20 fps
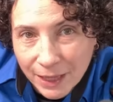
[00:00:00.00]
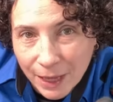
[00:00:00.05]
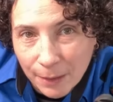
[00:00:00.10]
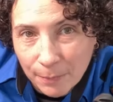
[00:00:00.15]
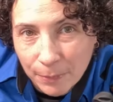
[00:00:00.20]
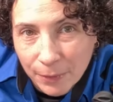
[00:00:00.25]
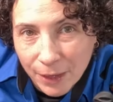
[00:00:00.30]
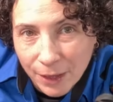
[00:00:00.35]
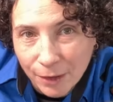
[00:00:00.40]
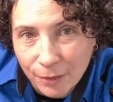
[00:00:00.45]

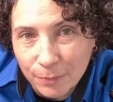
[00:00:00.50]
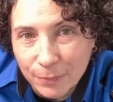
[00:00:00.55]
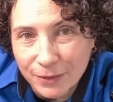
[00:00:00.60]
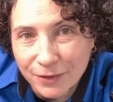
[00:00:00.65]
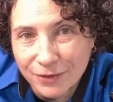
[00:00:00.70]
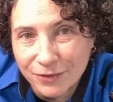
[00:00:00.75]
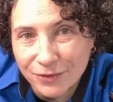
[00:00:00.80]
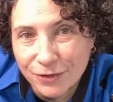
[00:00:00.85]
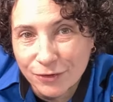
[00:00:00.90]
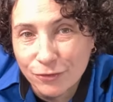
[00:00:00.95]
that bell
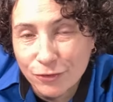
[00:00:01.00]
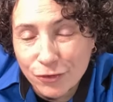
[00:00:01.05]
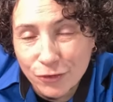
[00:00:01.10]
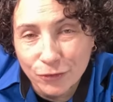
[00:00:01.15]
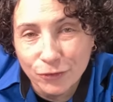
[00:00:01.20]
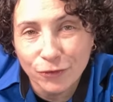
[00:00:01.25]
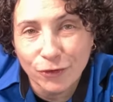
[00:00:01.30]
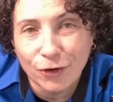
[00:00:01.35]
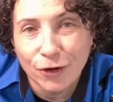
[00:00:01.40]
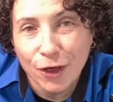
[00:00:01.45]
because it
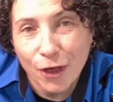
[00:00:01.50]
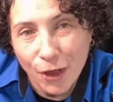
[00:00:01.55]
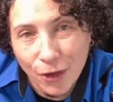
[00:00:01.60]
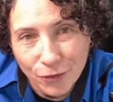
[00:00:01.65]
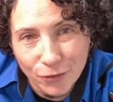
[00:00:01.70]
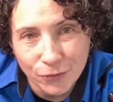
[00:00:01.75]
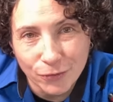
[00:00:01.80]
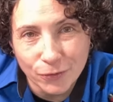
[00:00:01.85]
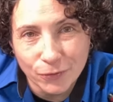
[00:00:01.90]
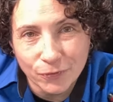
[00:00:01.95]
turns on all
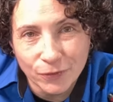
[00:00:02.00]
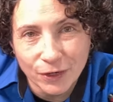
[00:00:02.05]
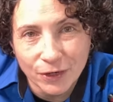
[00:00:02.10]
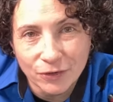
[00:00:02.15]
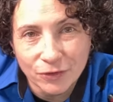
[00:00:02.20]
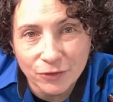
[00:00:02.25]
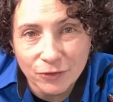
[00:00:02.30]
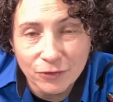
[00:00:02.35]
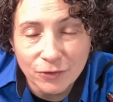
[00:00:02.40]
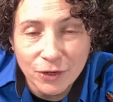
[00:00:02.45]
your
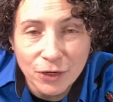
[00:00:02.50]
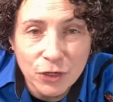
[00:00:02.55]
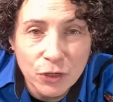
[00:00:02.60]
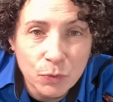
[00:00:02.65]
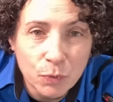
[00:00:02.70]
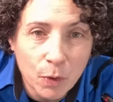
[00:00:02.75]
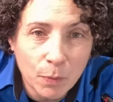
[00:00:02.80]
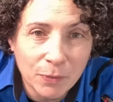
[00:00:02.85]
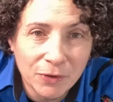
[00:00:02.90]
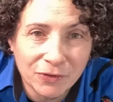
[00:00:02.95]
notifications and
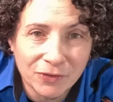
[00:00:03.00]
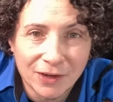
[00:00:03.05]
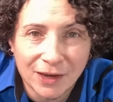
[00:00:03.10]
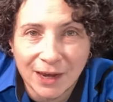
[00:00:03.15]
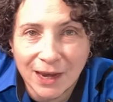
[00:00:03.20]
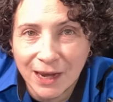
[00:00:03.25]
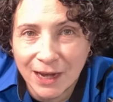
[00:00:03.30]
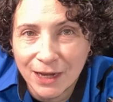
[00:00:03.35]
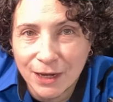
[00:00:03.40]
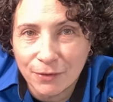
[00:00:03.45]
you won't miss
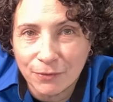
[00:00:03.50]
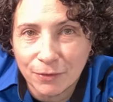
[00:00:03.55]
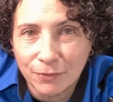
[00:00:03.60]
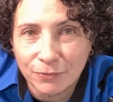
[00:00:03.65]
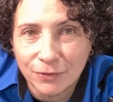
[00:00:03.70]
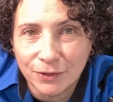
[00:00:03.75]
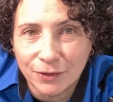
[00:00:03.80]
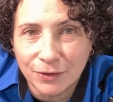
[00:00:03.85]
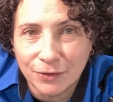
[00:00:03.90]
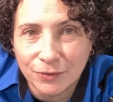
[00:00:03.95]
any of our
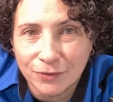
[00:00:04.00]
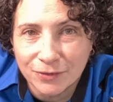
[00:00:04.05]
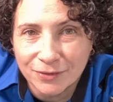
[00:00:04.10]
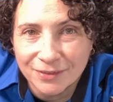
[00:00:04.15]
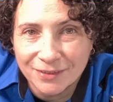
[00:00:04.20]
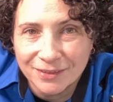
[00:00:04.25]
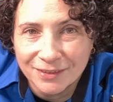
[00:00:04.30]
videos.